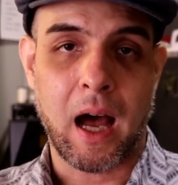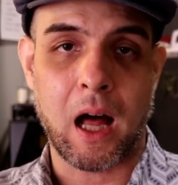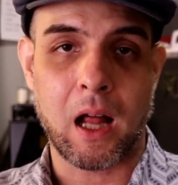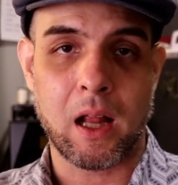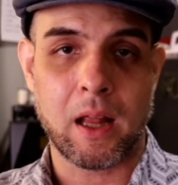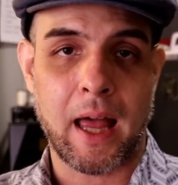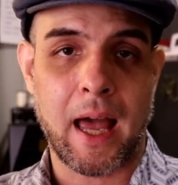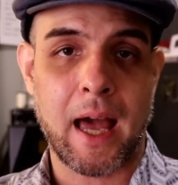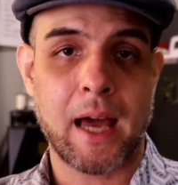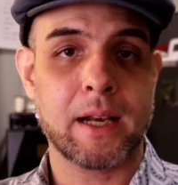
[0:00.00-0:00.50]

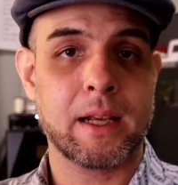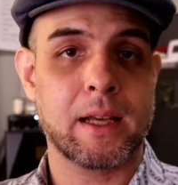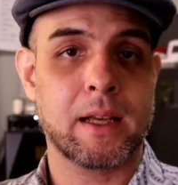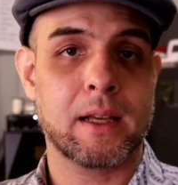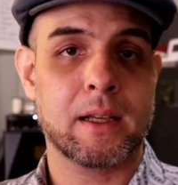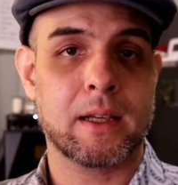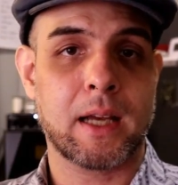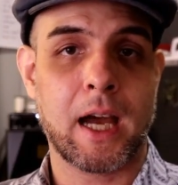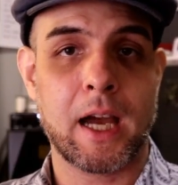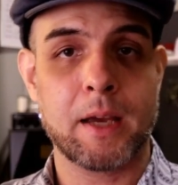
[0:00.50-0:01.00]
I'll add
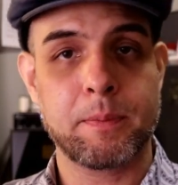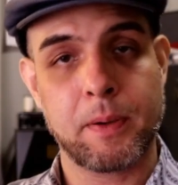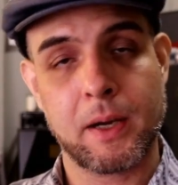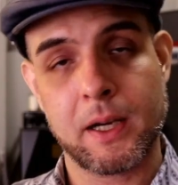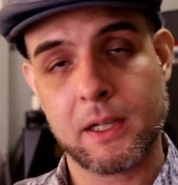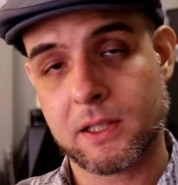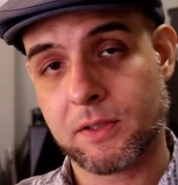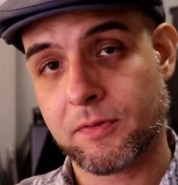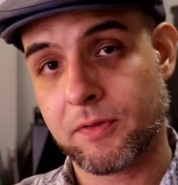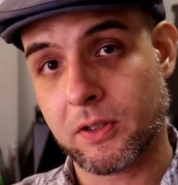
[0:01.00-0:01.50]
a
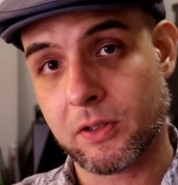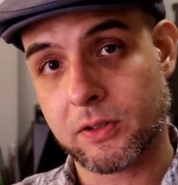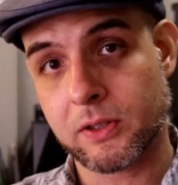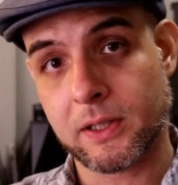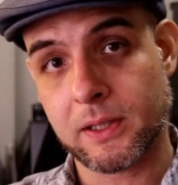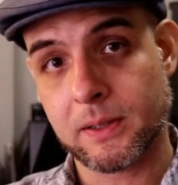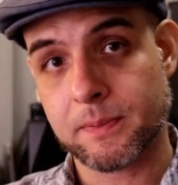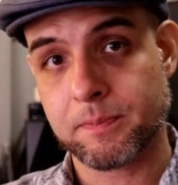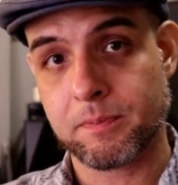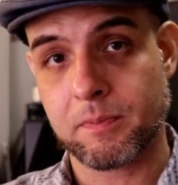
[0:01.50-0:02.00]
high-pass
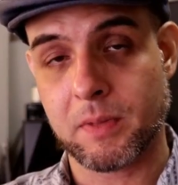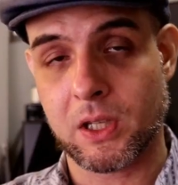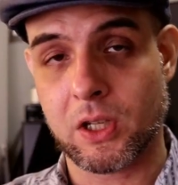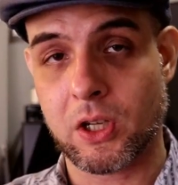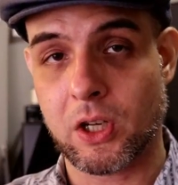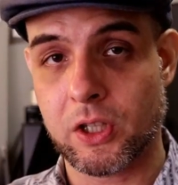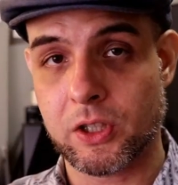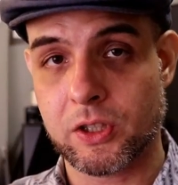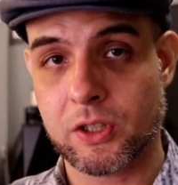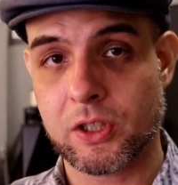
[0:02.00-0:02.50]
filter
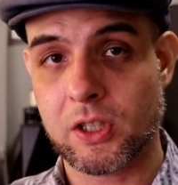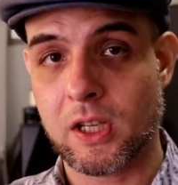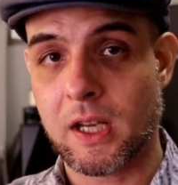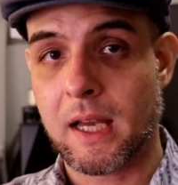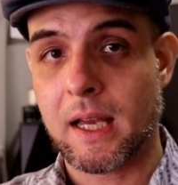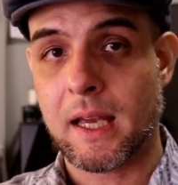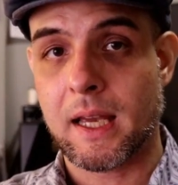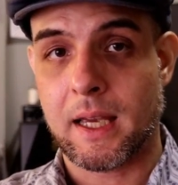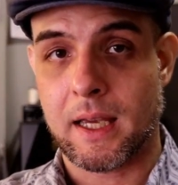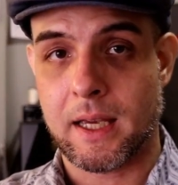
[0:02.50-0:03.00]
because
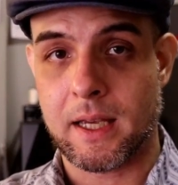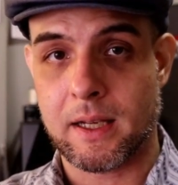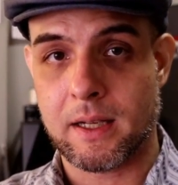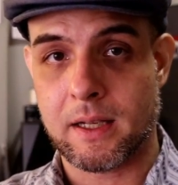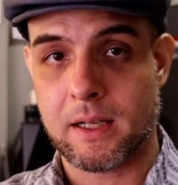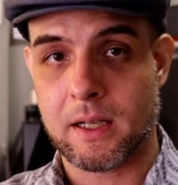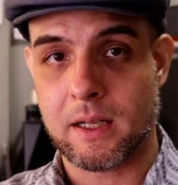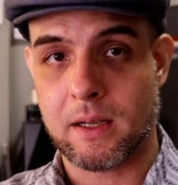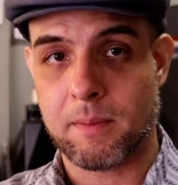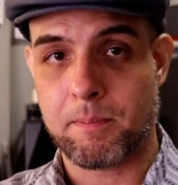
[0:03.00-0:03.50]

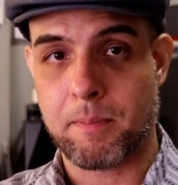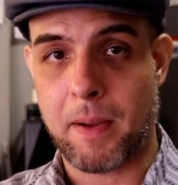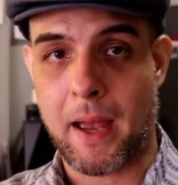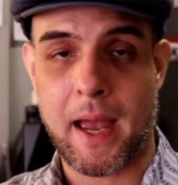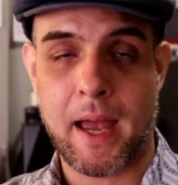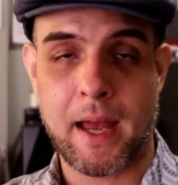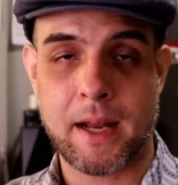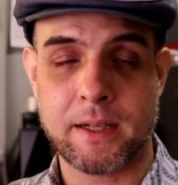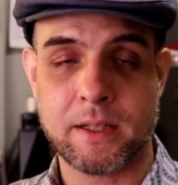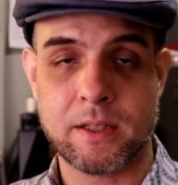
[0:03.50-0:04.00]
in a
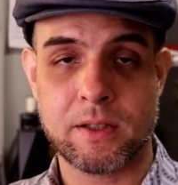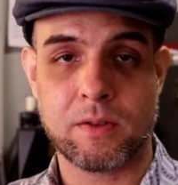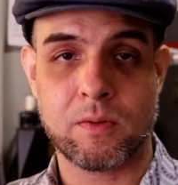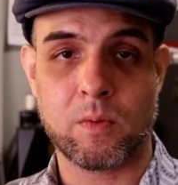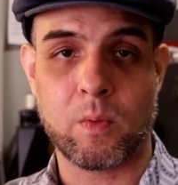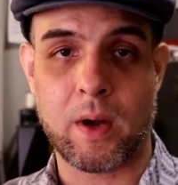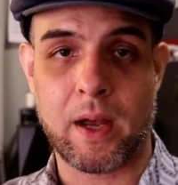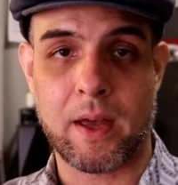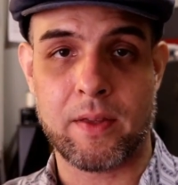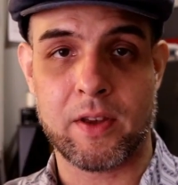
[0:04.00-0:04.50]
band
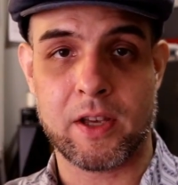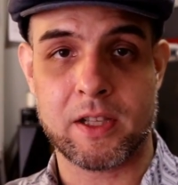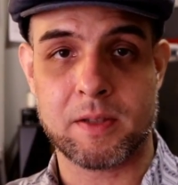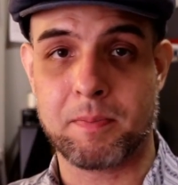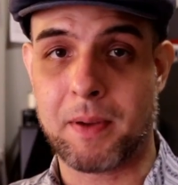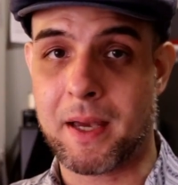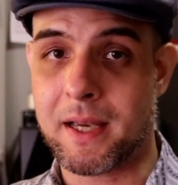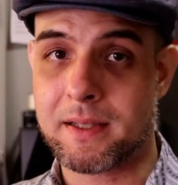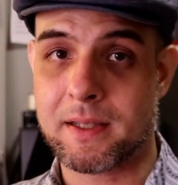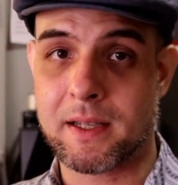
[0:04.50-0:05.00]
where there's
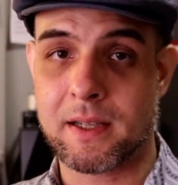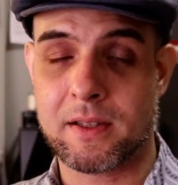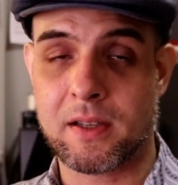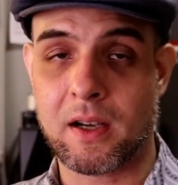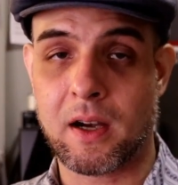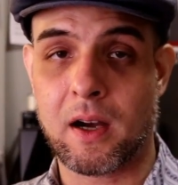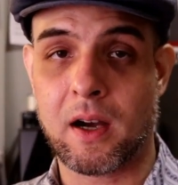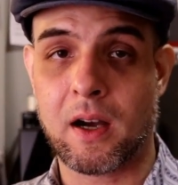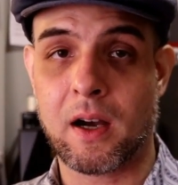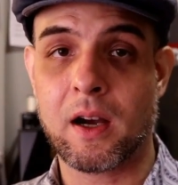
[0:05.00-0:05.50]
bass
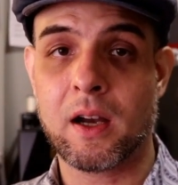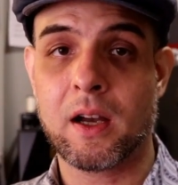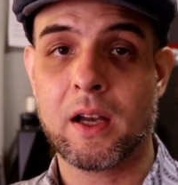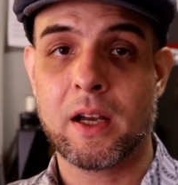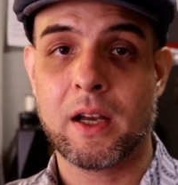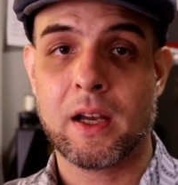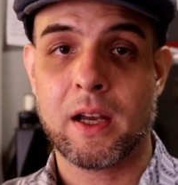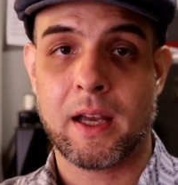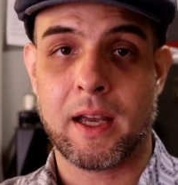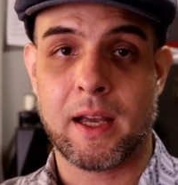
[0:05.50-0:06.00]
guitar,
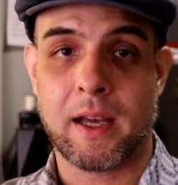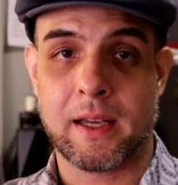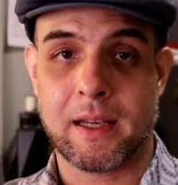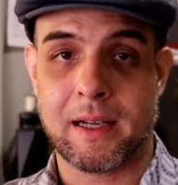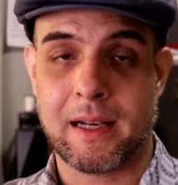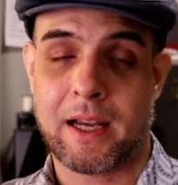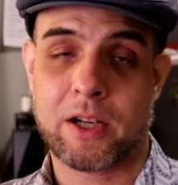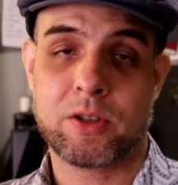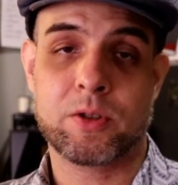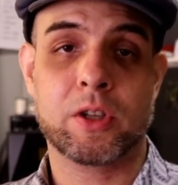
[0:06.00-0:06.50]

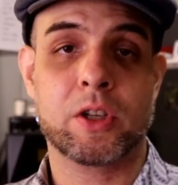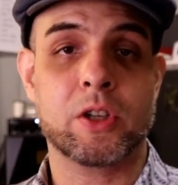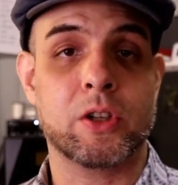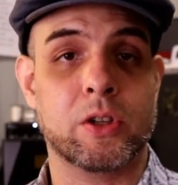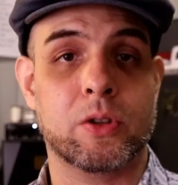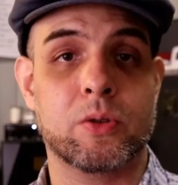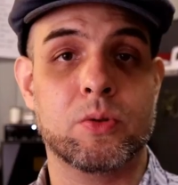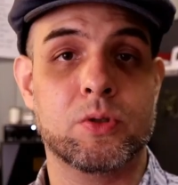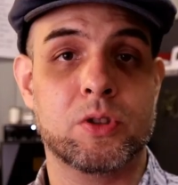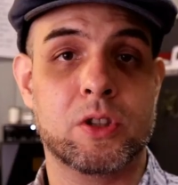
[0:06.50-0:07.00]
electric
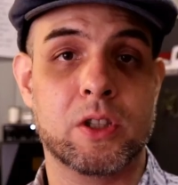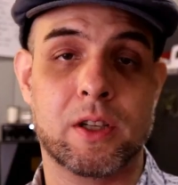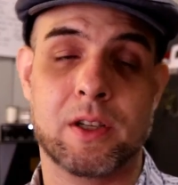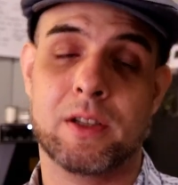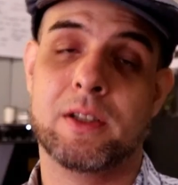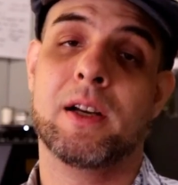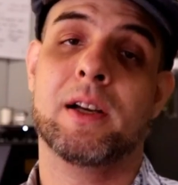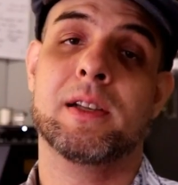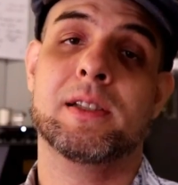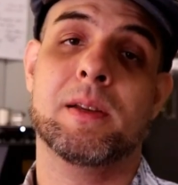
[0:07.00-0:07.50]
and acoustic
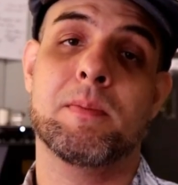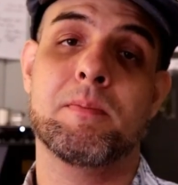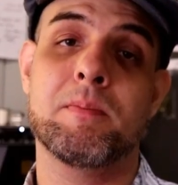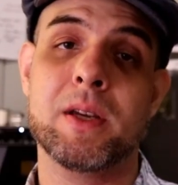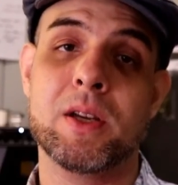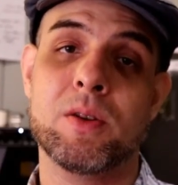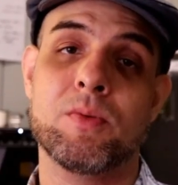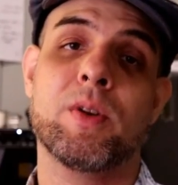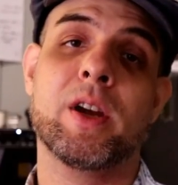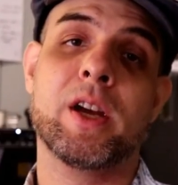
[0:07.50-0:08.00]
guitars, the
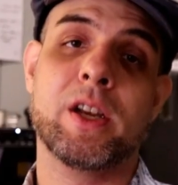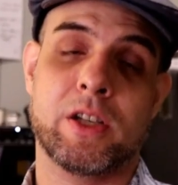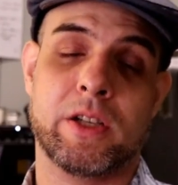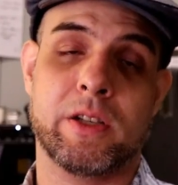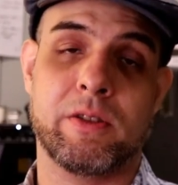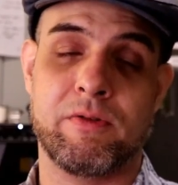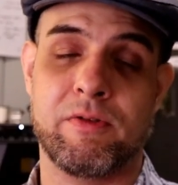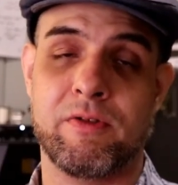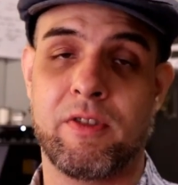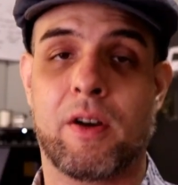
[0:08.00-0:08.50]
mid-range
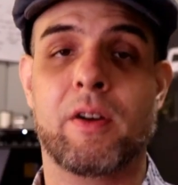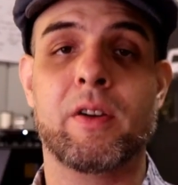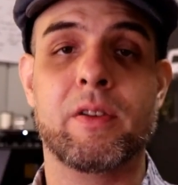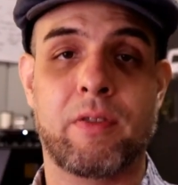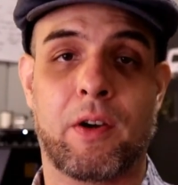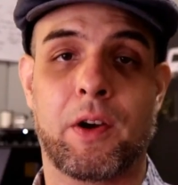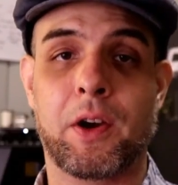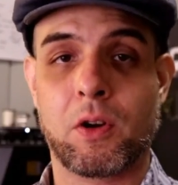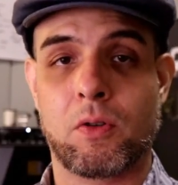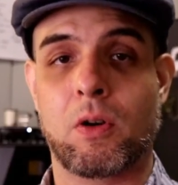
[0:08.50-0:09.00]
is very,
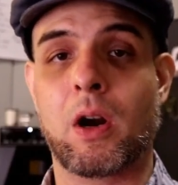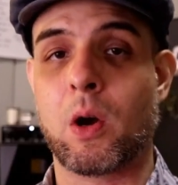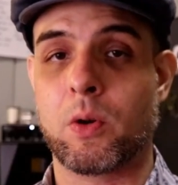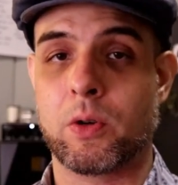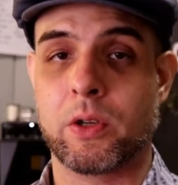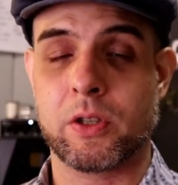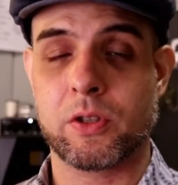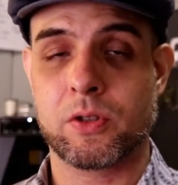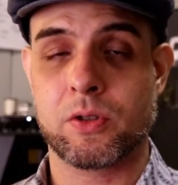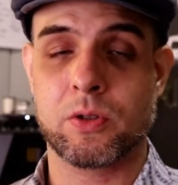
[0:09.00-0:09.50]
very
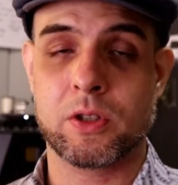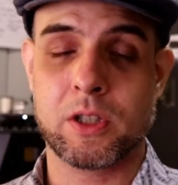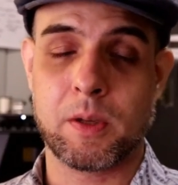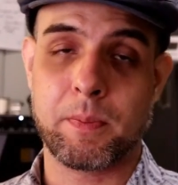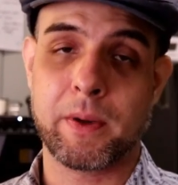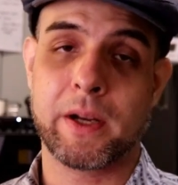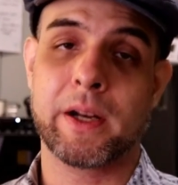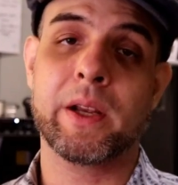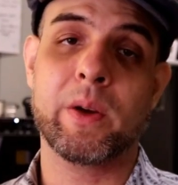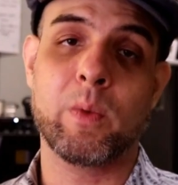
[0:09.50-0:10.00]
crowded. So
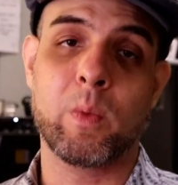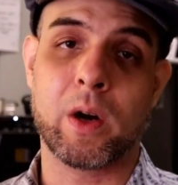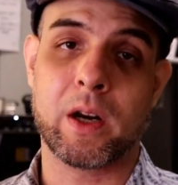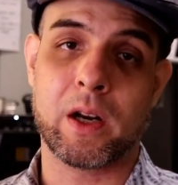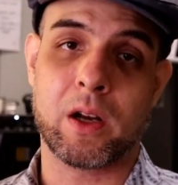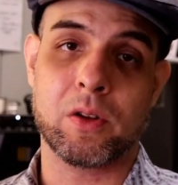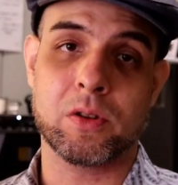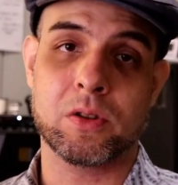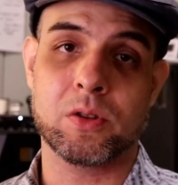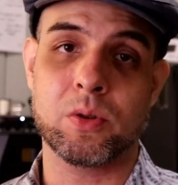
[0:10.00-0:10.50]
typically
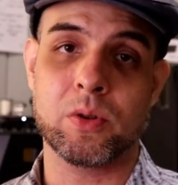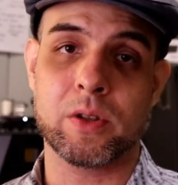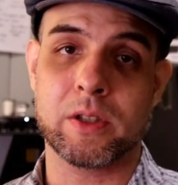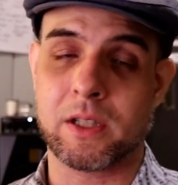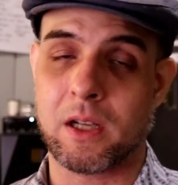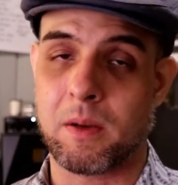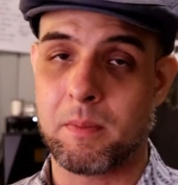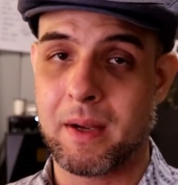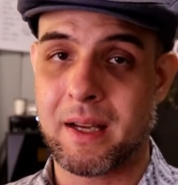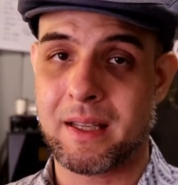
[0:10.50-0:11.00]
what I'll do
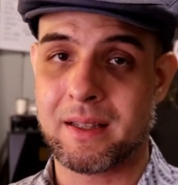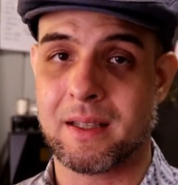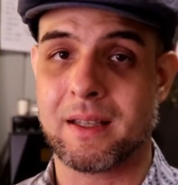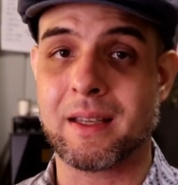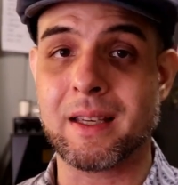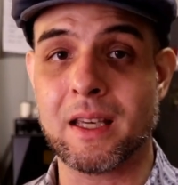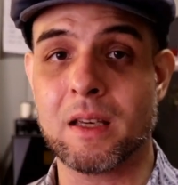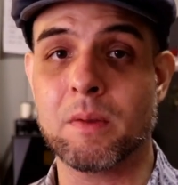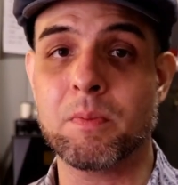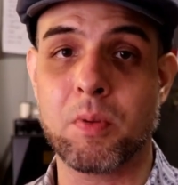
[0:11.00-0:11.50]
is I'll make the
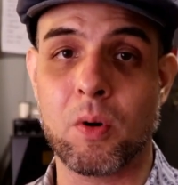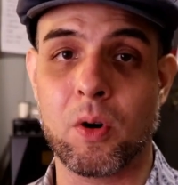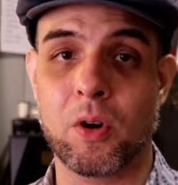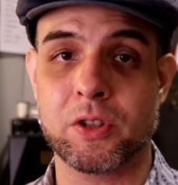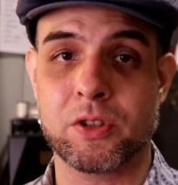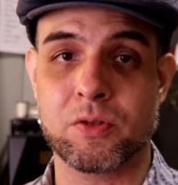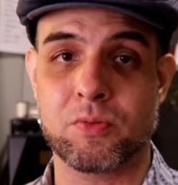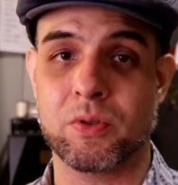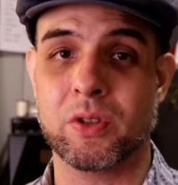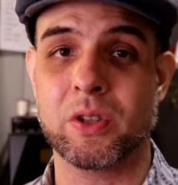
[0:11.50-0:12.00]

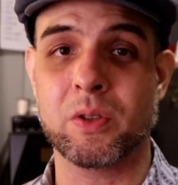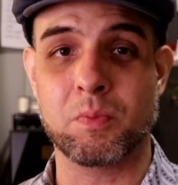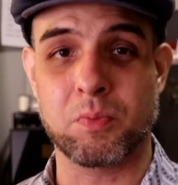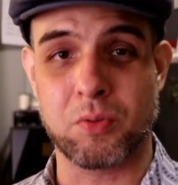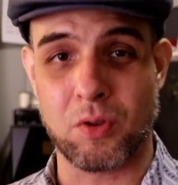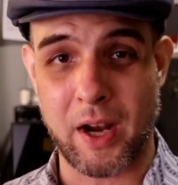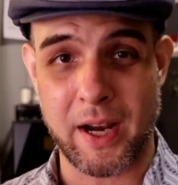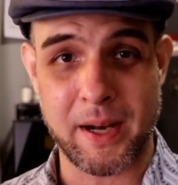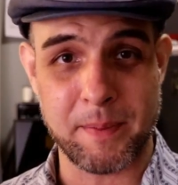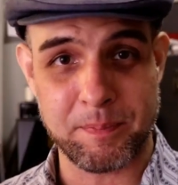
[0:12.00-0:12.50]
keyboards real
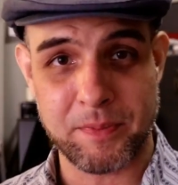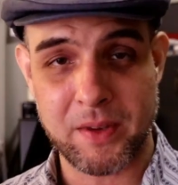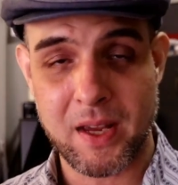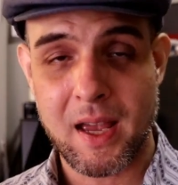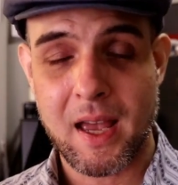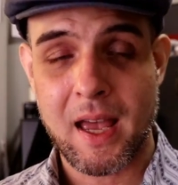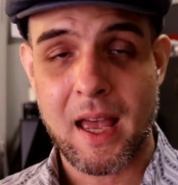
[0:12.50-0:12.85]
bright,